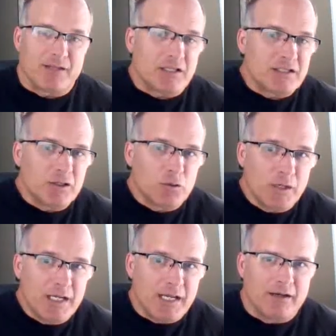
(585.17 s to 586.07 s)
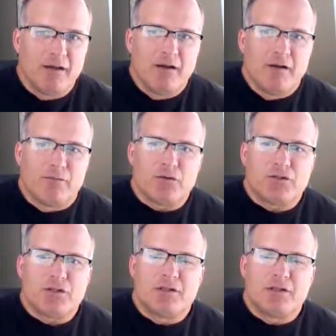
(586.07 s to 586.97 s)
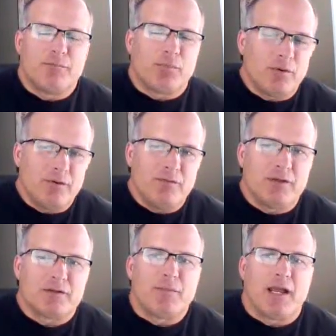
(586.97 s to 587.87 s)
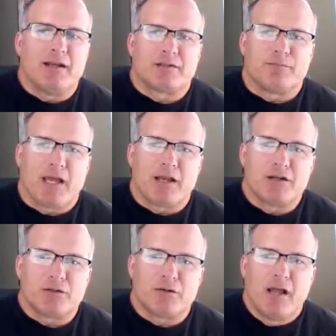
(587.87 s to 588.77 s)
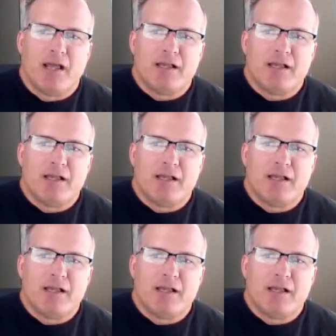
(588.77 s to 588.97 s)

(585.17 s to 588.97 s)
That's in green versus the previous maintenance manager